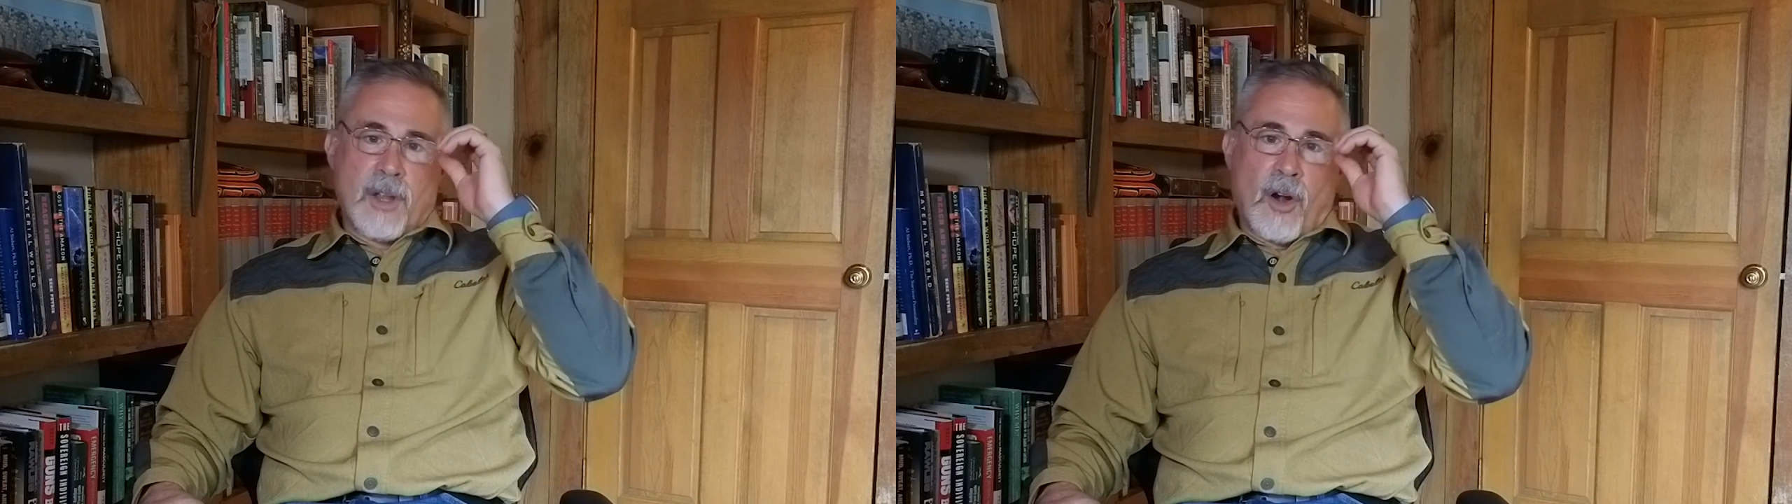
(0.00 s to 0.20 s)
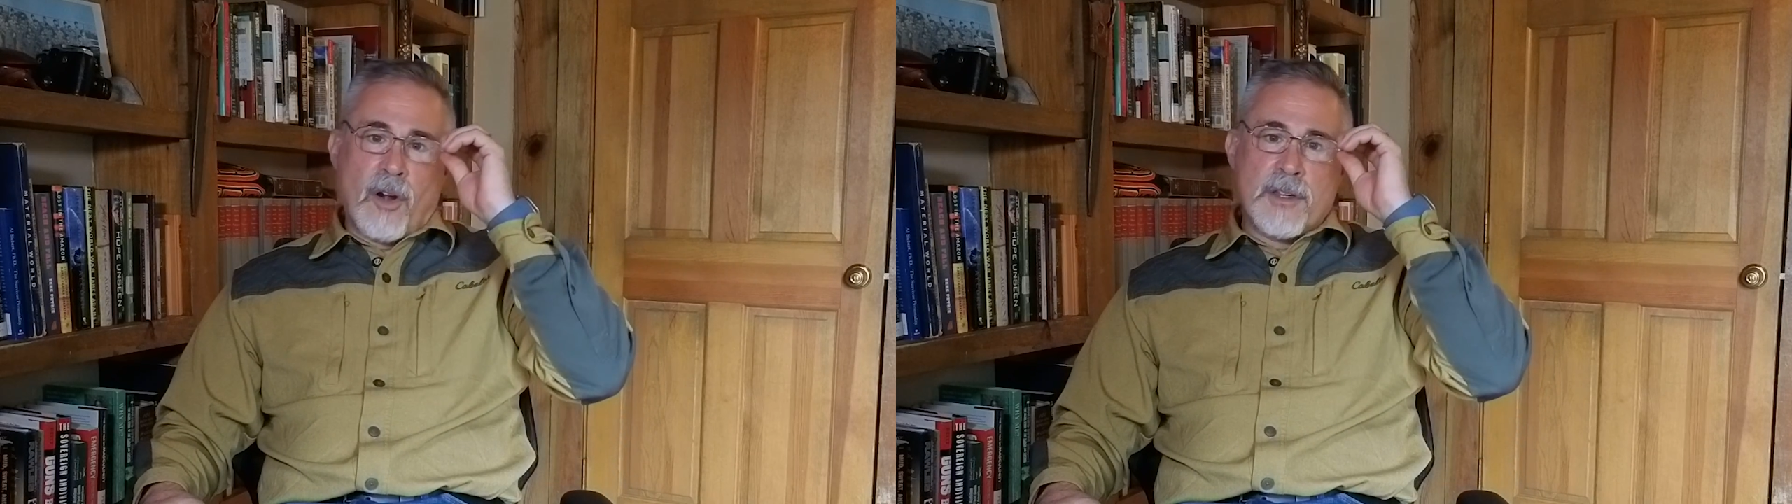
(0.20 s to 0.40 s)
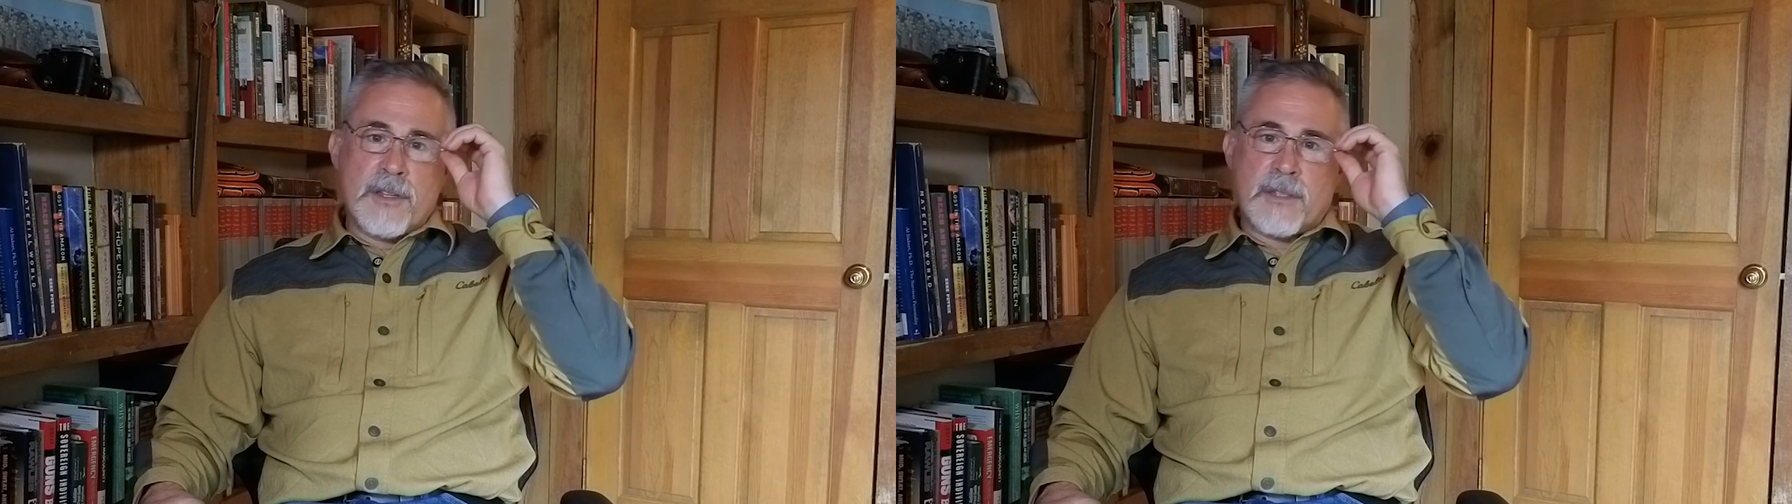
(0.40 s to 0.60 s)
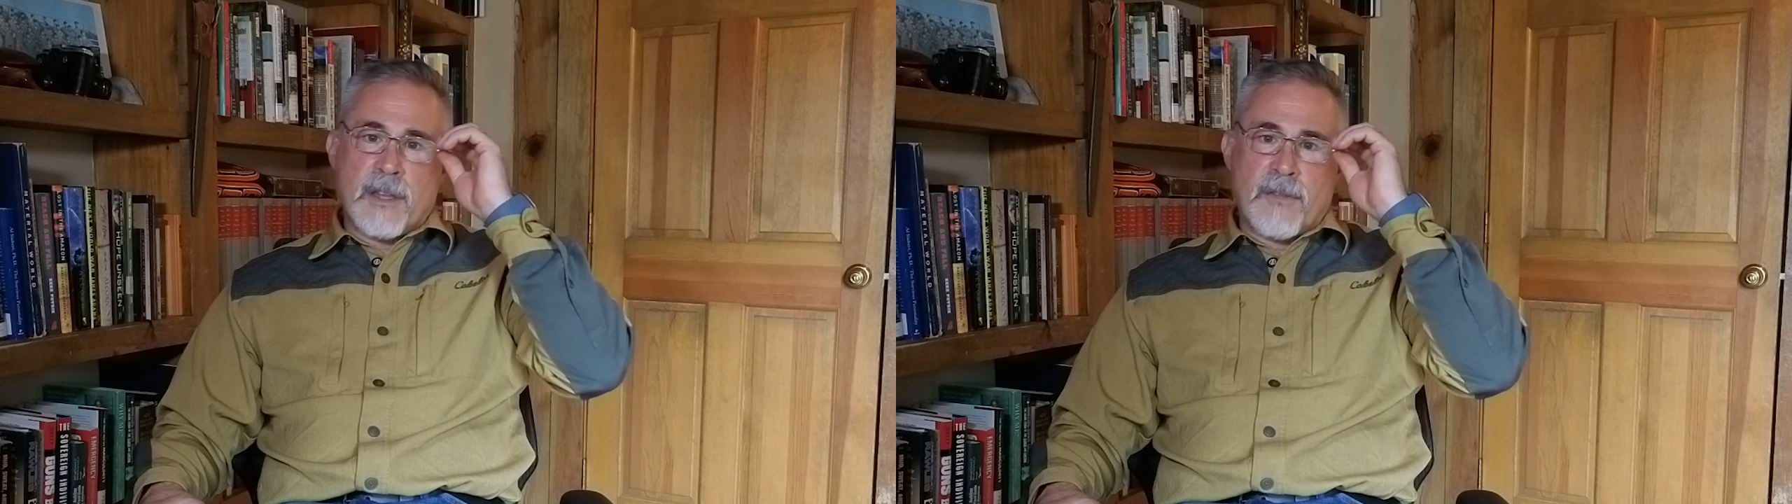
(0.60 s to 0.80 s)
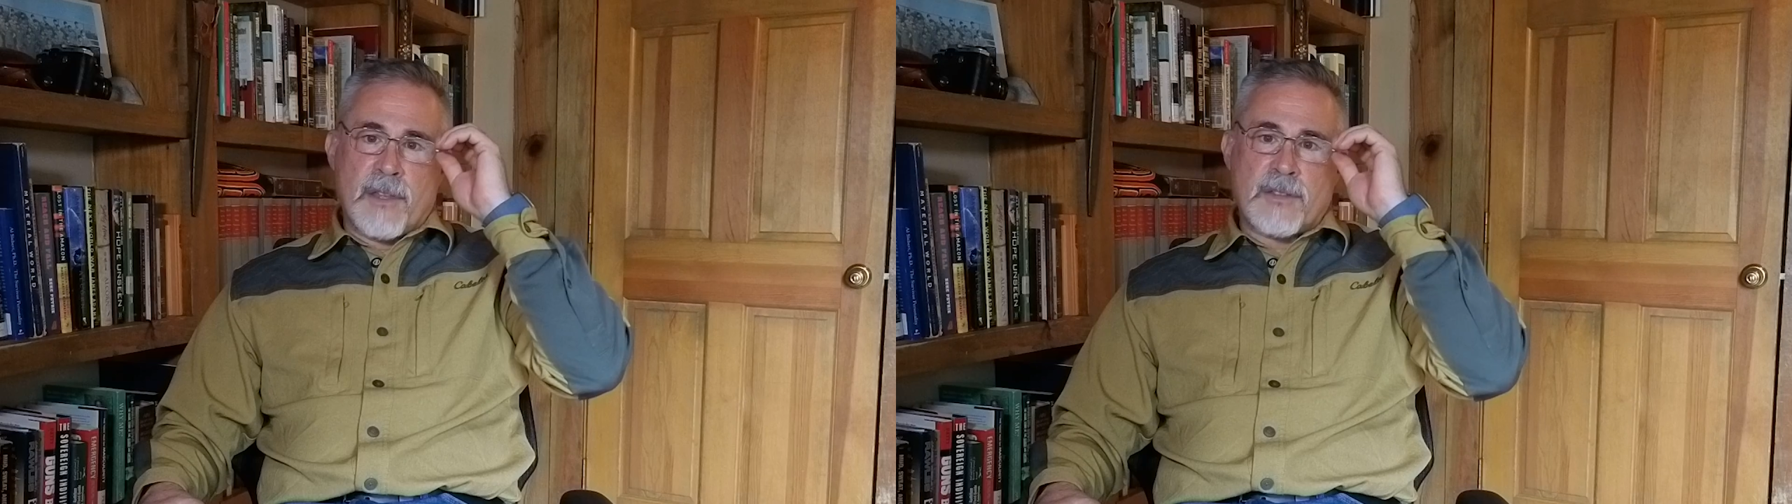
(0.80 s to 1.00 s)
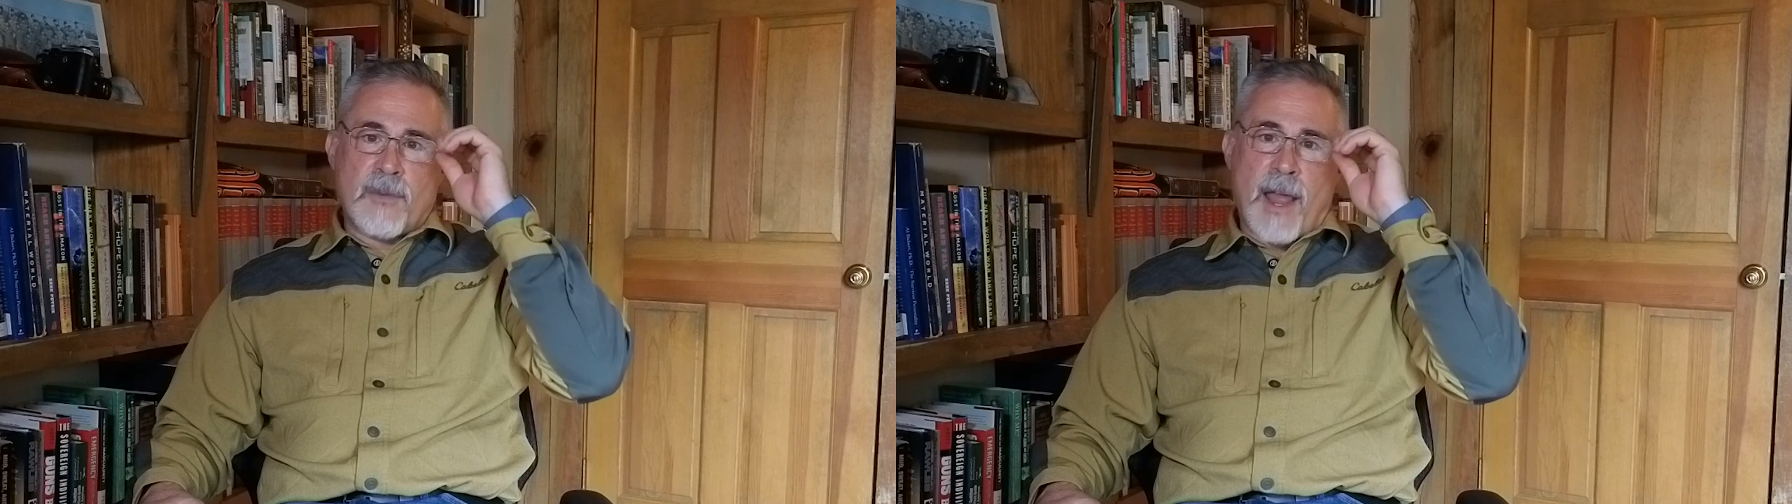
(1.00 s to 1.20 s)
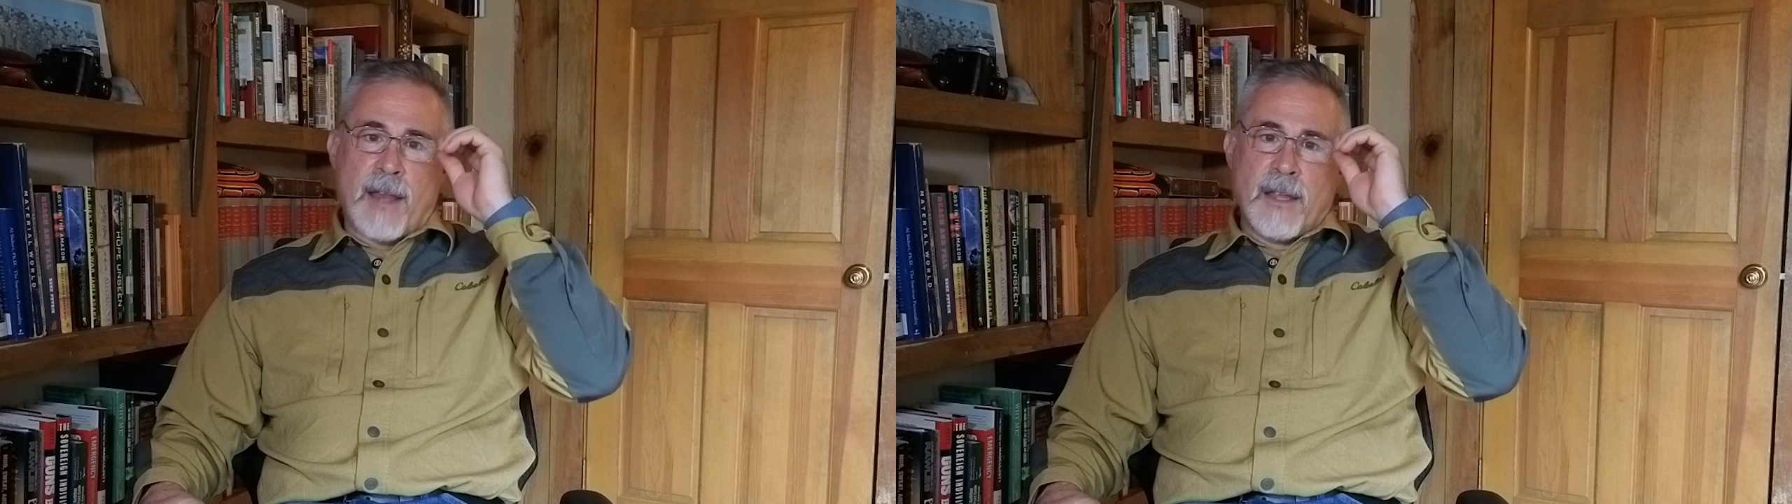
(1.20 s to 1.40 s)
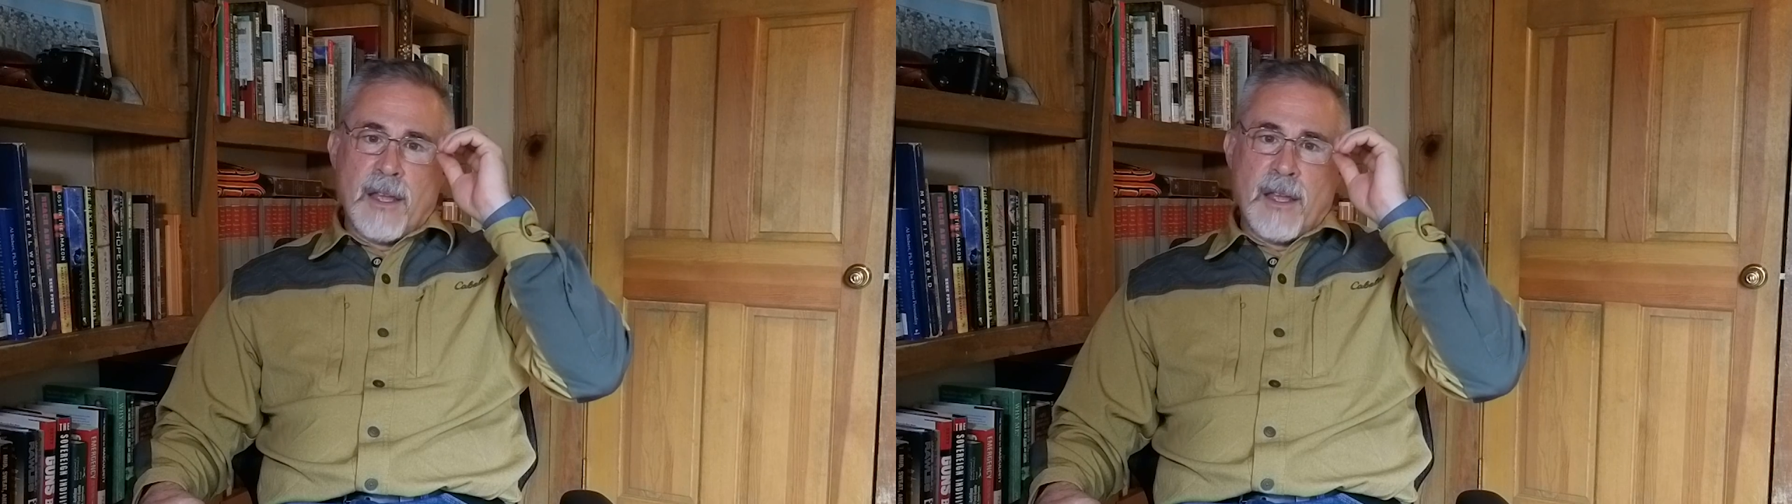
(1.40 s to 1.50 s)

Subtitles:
urgency of this threat